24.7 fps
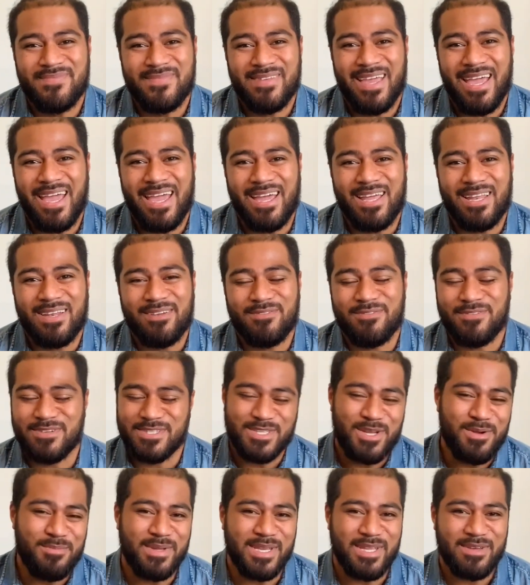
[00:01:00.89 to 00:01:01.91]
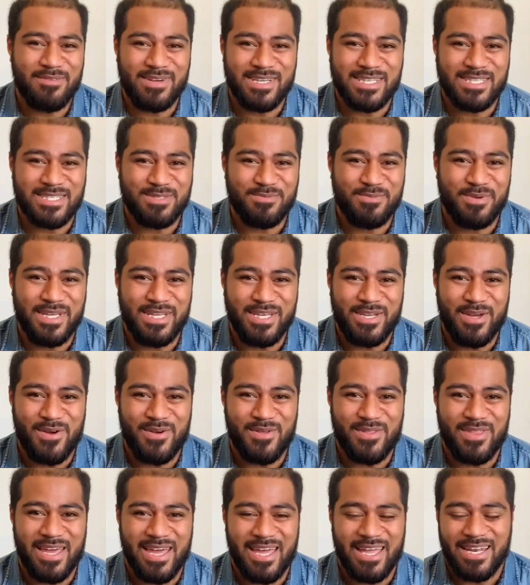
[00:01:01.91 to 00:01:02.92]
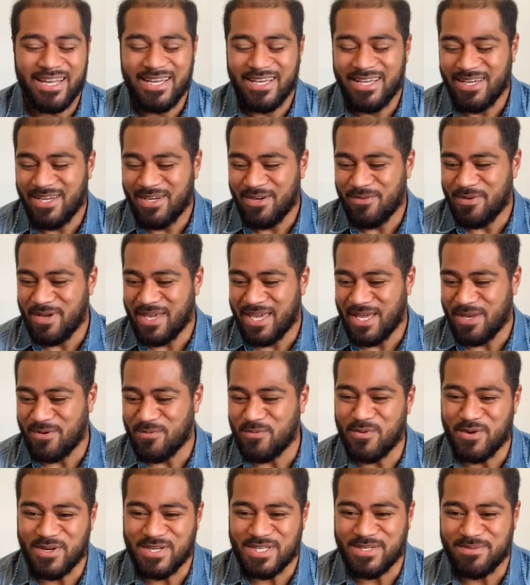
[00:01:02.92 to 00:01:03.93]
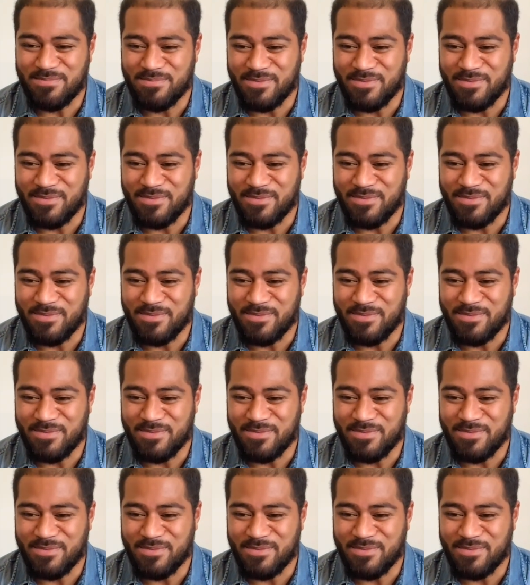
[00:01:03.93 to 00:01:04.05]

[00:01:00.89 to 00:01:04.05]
And for so many of us, we know that we can worship